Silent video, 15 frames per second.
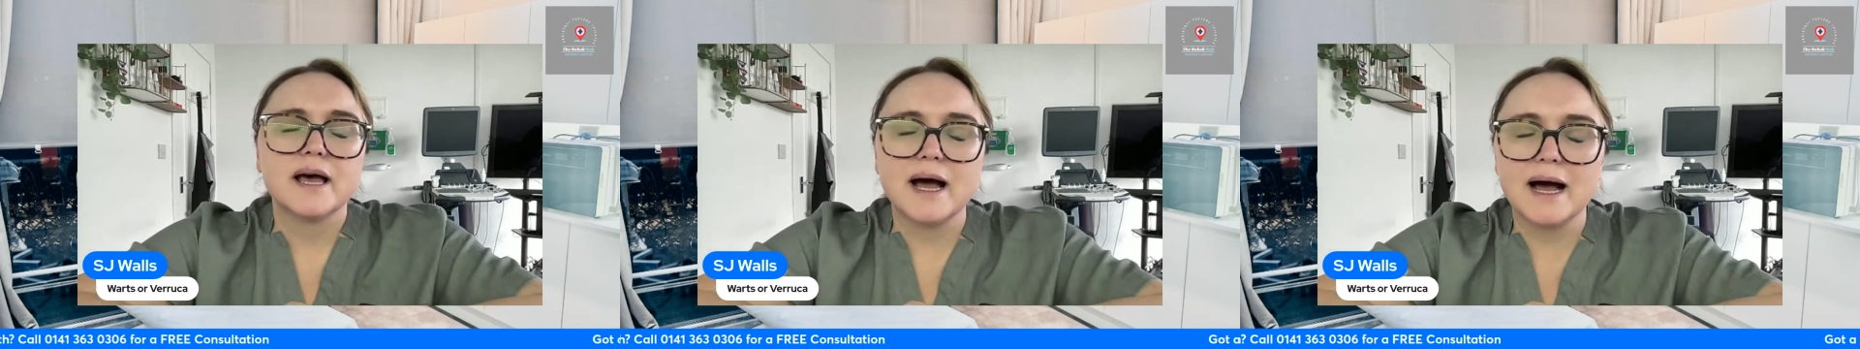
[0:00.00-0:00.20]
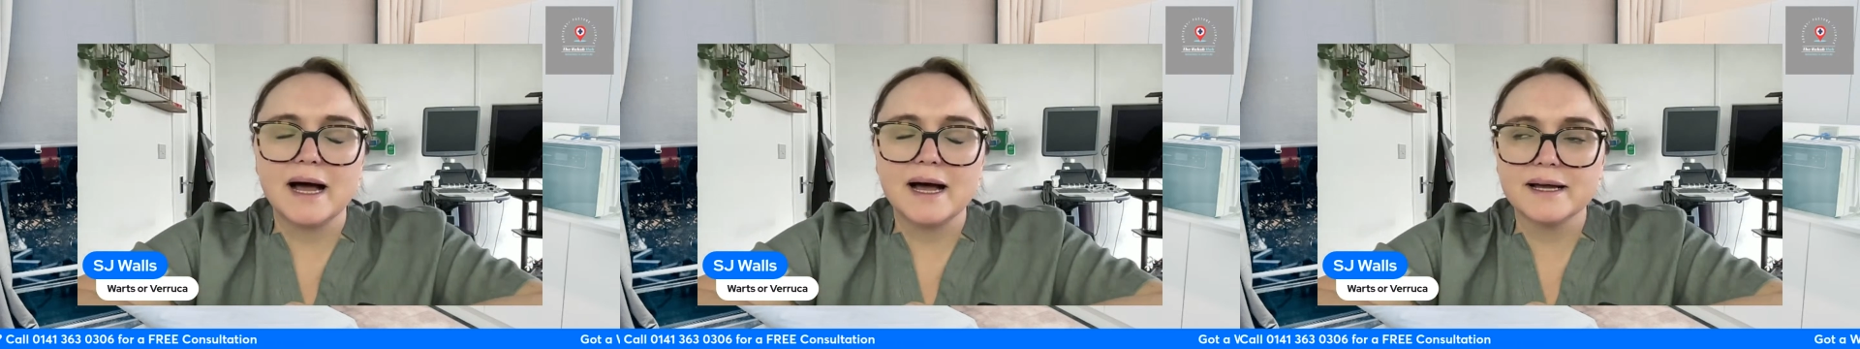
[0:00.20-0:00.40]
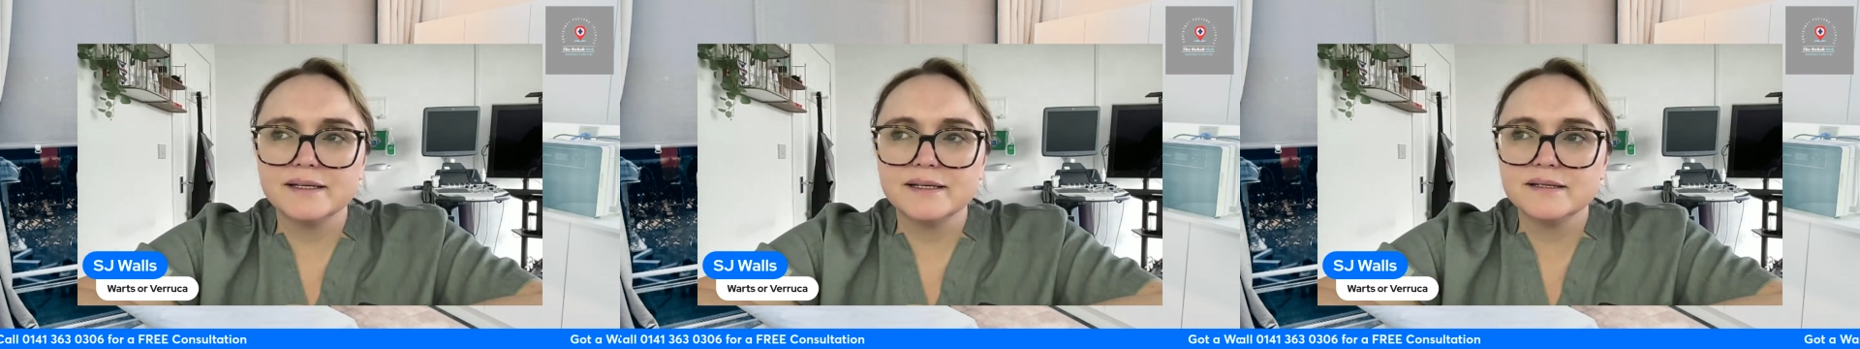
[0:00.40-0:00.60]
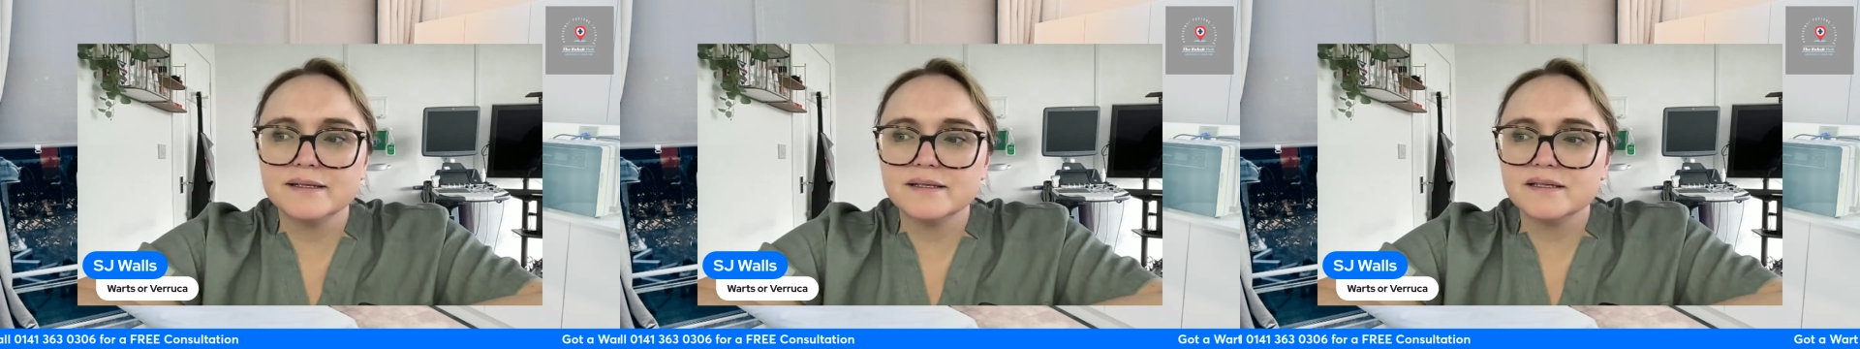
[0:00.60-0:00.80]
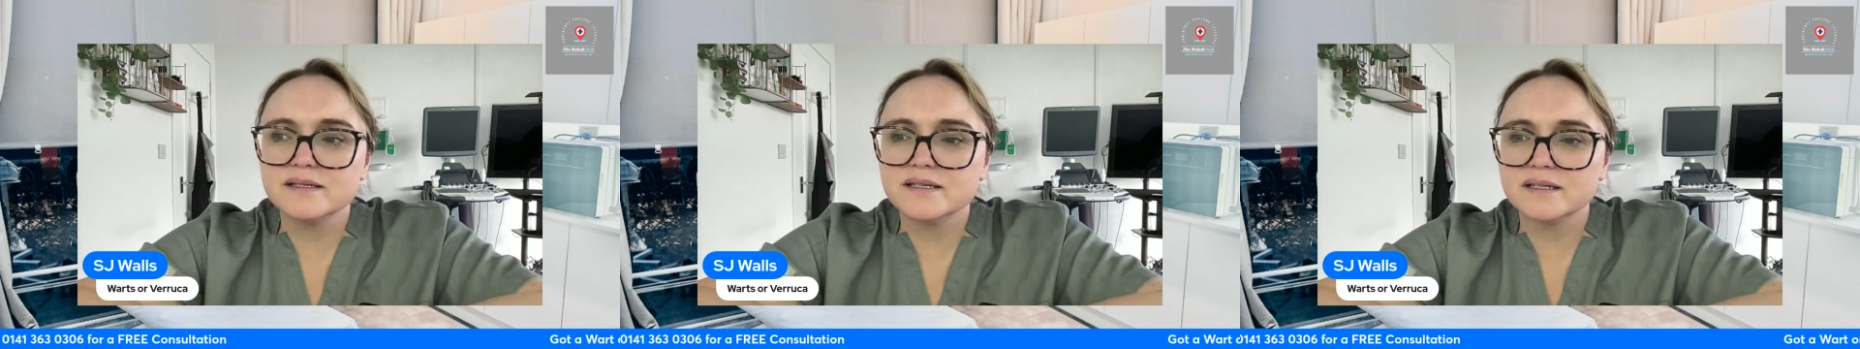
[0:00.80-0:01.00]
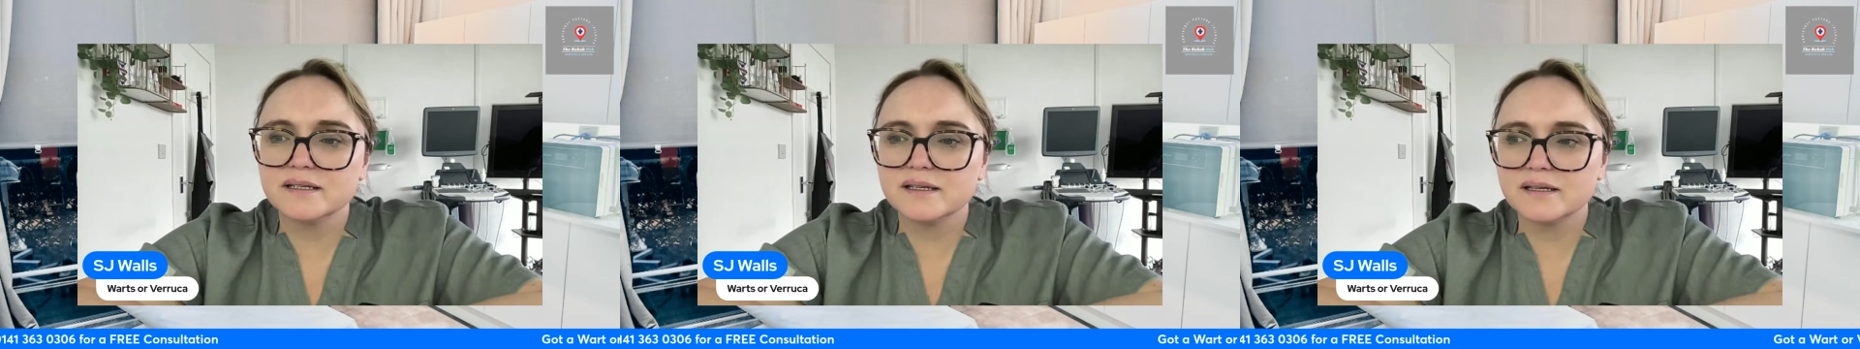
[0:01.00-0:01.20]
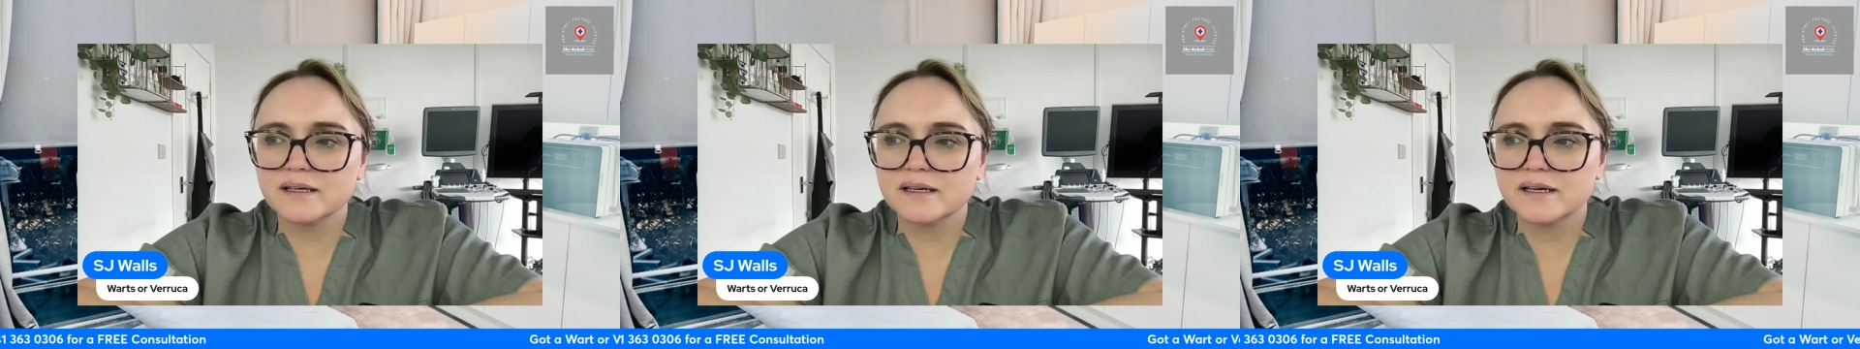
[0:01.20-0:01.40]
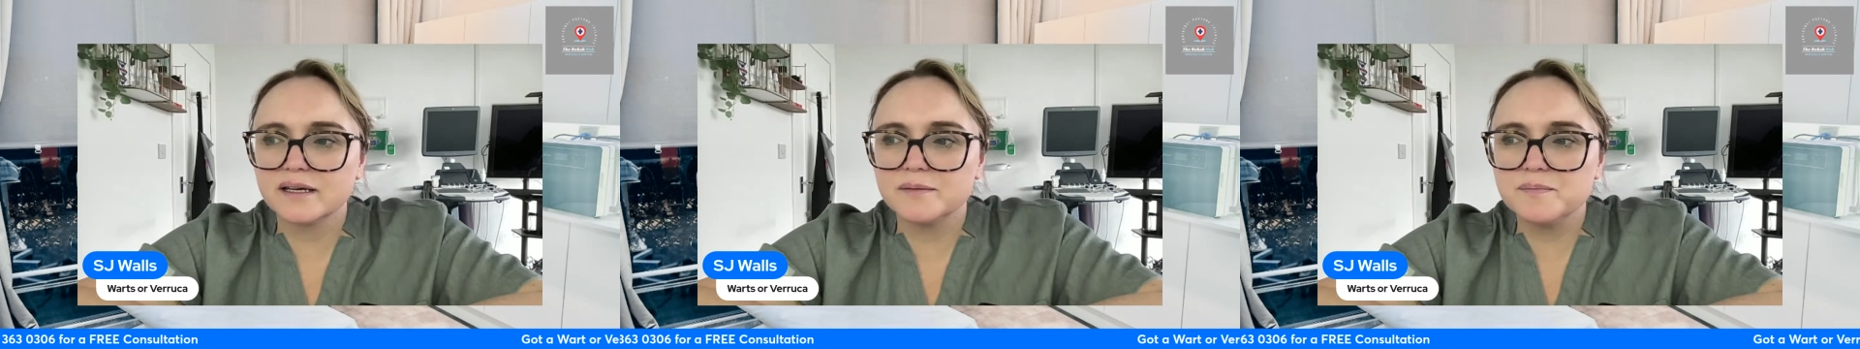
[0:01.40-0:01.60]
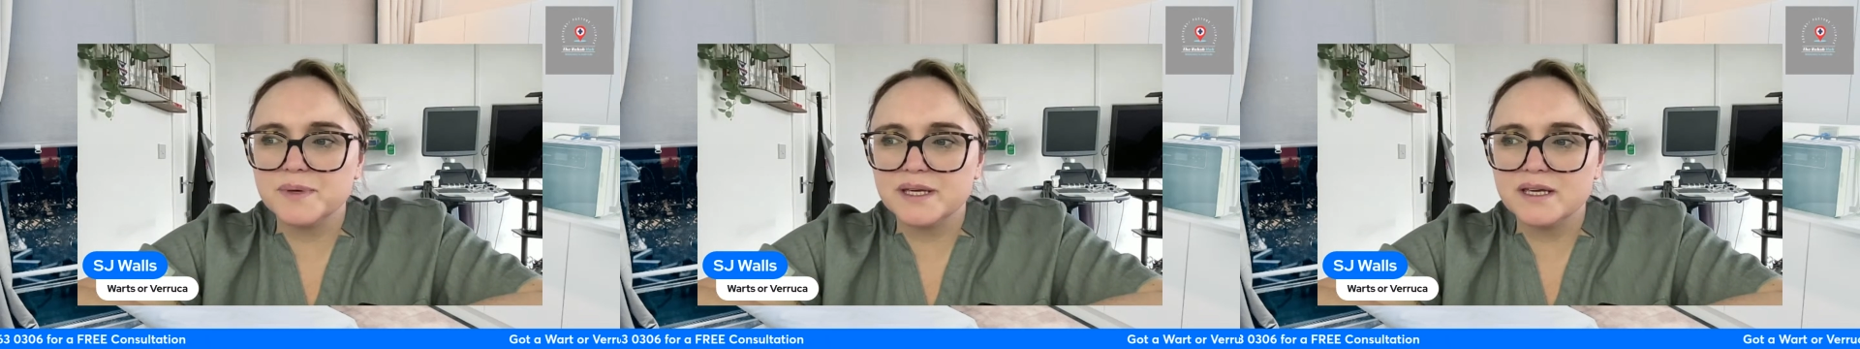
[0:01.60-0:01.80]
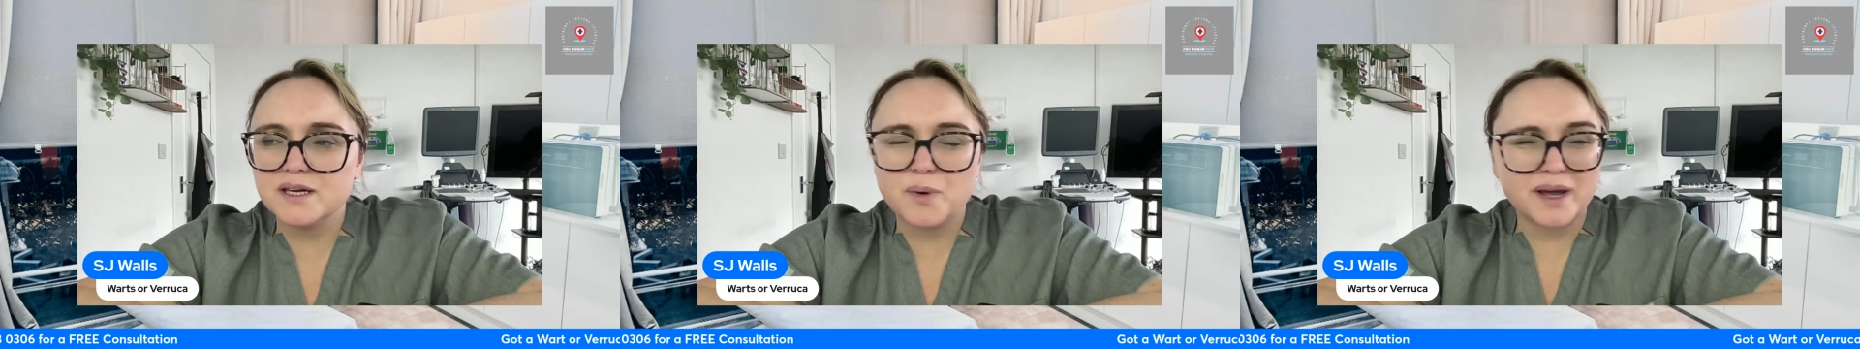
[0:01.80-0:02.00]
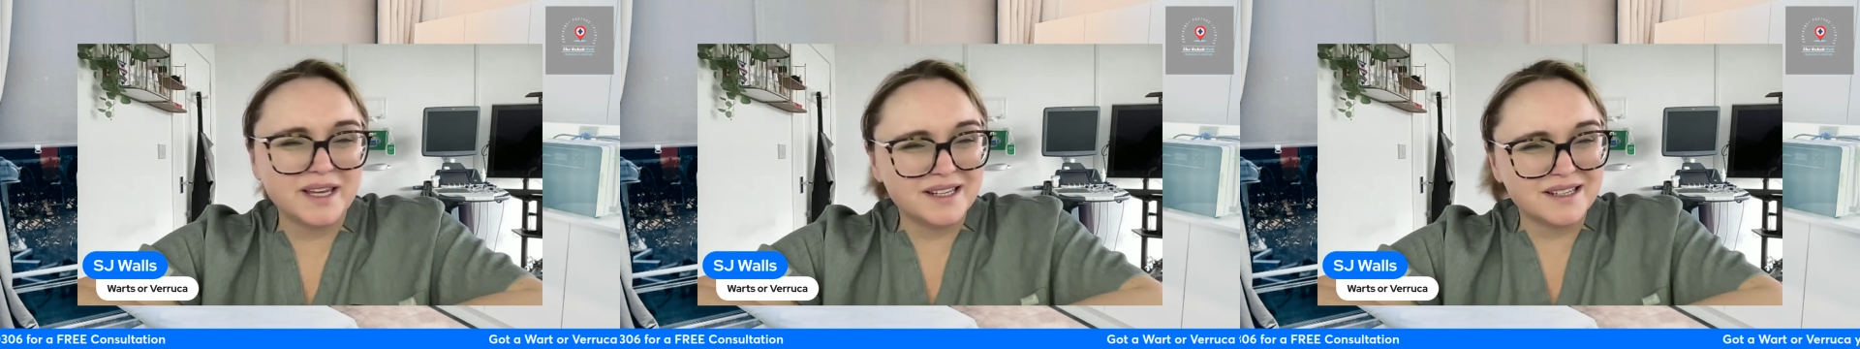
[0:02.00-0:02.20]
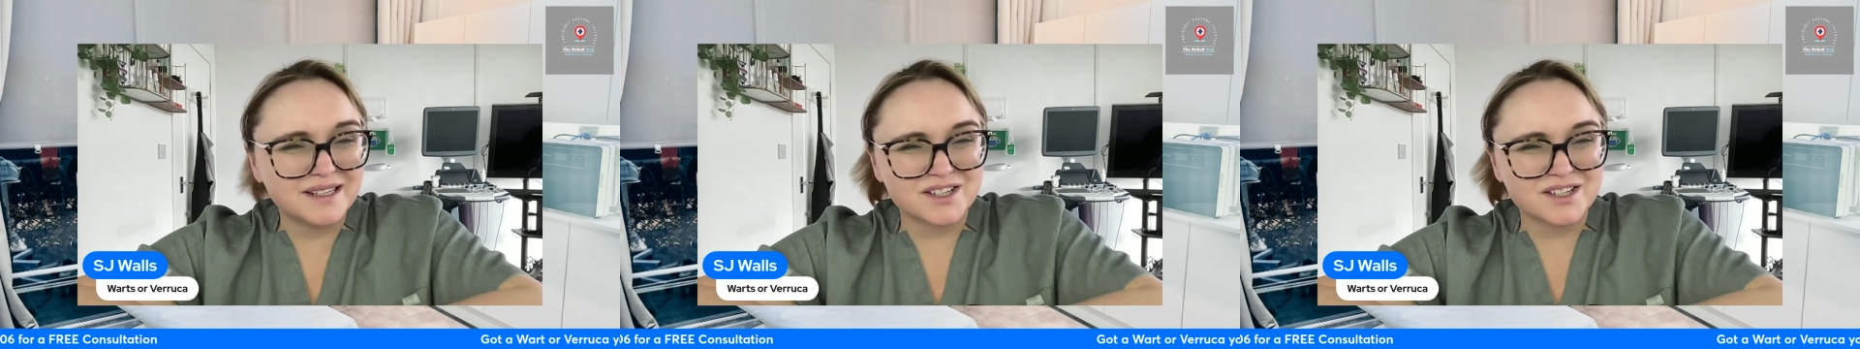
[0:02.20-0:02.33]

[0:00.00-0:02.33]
and can be quite